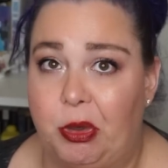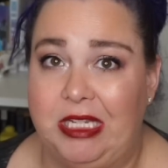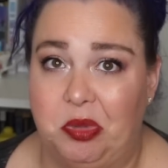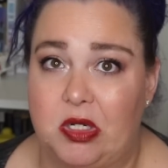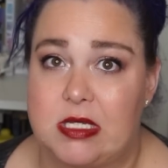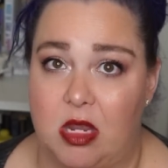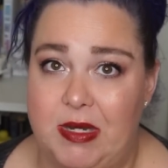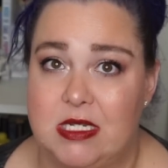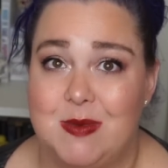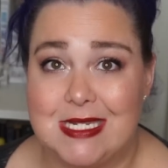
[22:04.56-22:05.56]
20 books
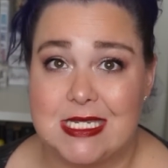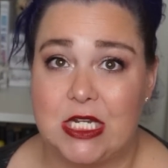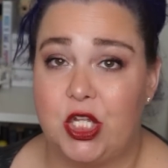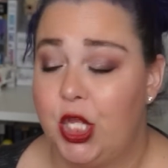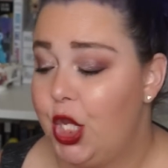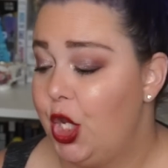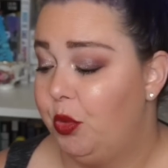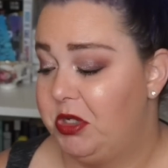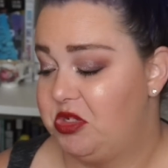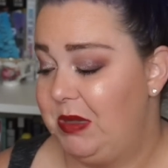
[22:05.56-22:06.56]
coming to me still,
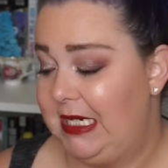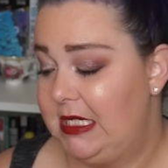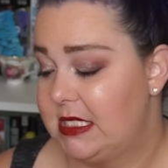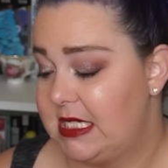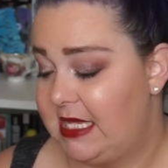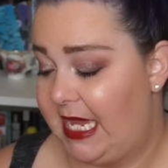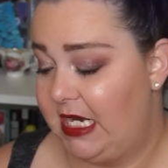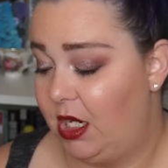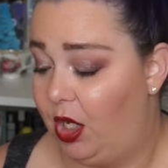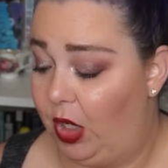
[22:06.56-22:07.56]
which means
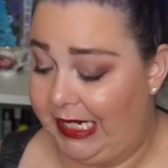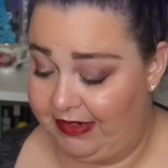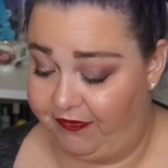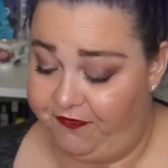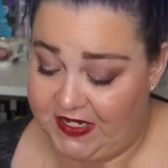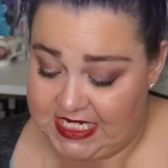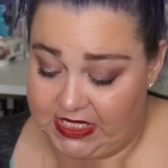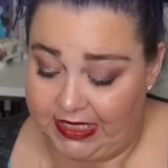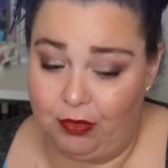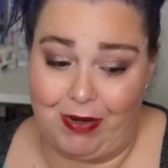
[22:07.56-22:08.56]
that
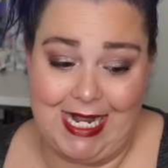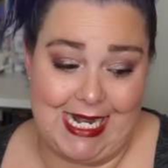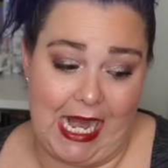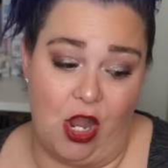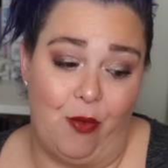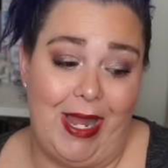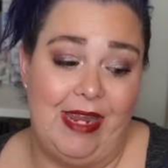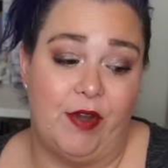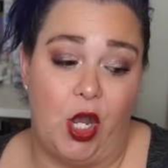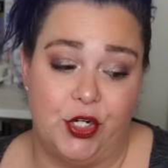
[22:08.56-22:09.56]
physically right now,
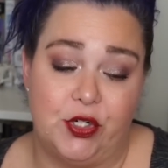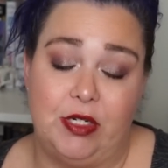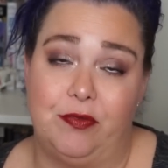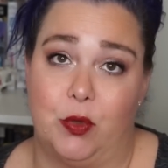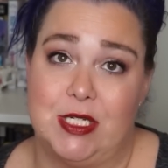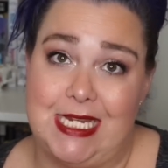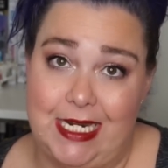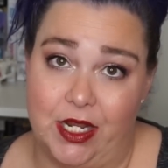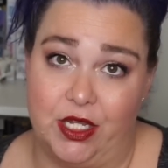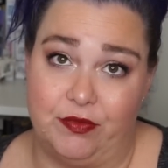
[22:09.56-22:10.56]
I have
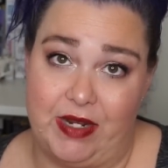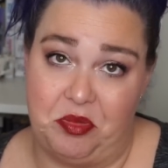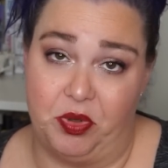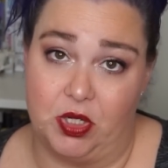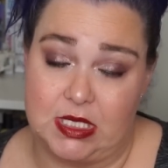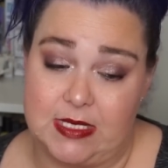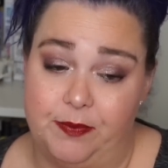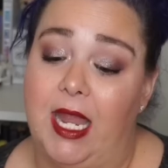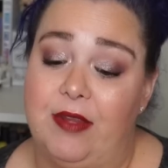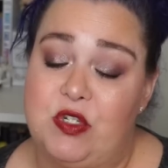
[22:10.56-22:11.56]
114 unread books.
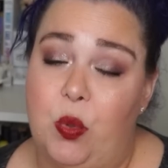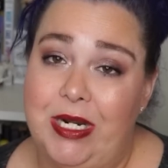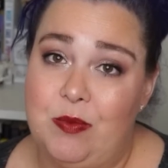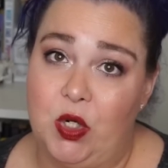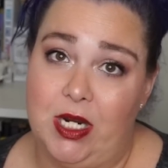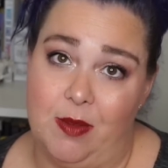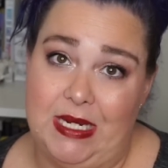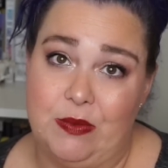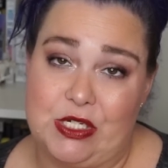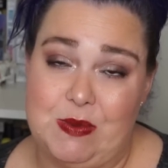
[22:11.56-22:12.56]
I have 20 more
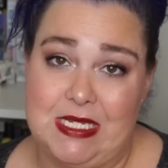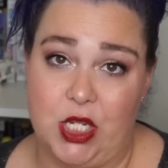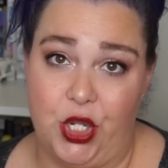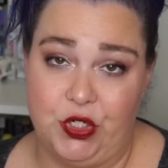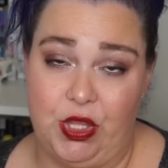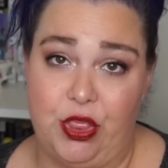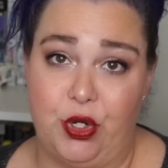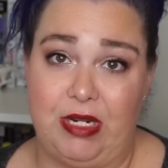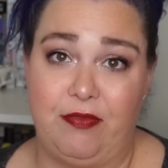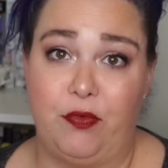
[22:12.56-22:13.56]
coming, which means
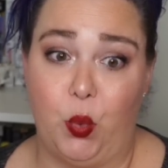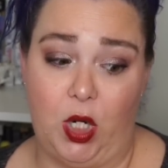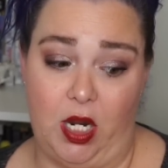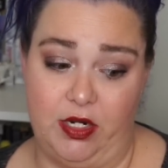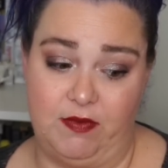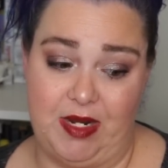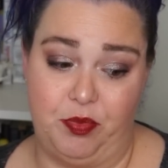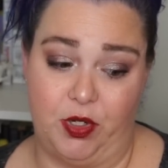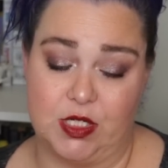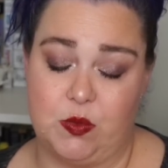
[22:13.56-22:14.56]
134 unread
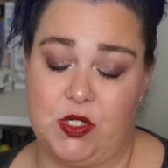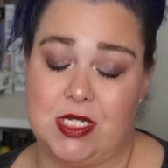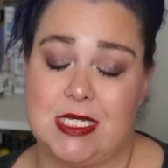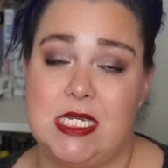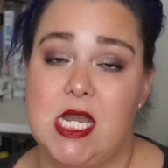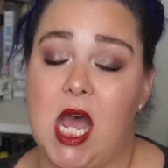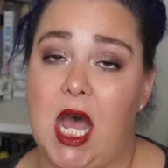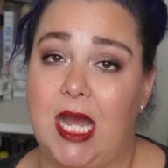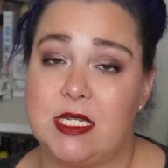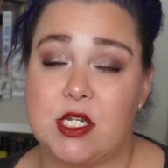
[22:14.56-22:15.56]
books, which is
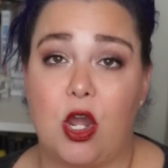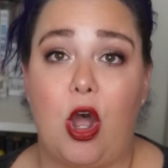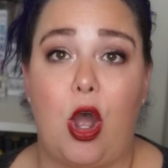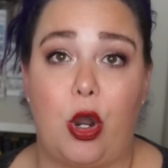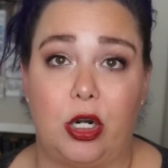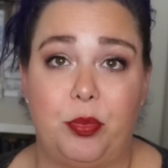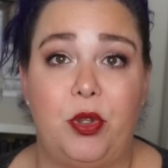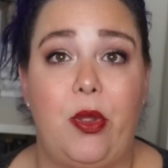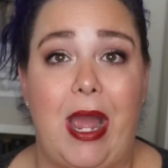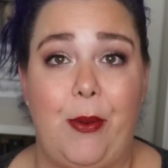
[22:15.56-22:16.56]
not
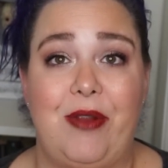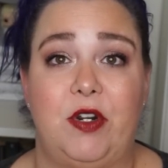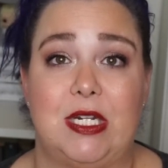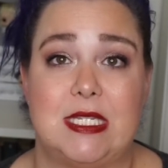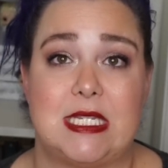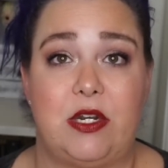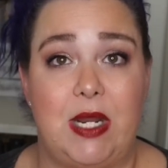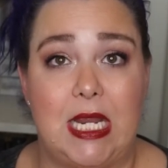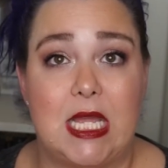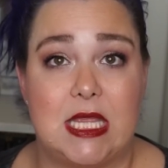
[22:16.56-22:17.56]
horrible. However,
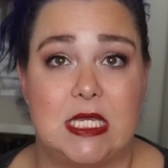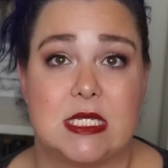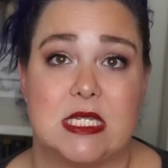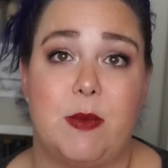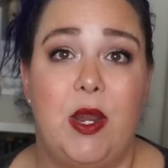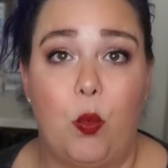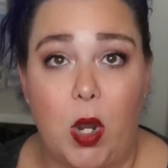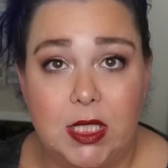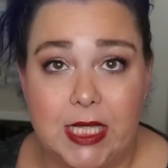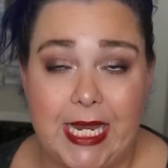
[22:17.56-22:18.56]
considering this is my
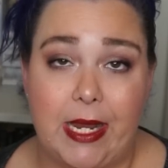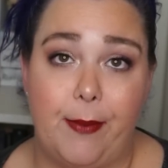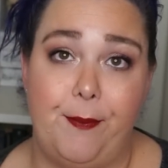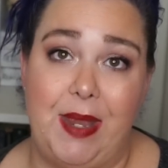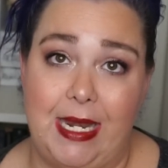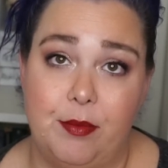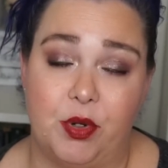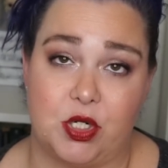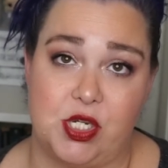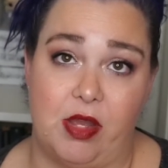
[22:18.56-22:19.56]
one like main
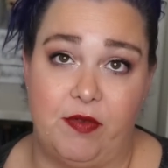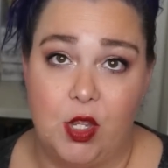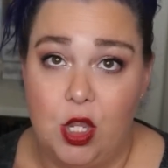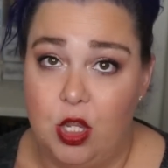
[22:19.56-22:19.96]
bookshelf,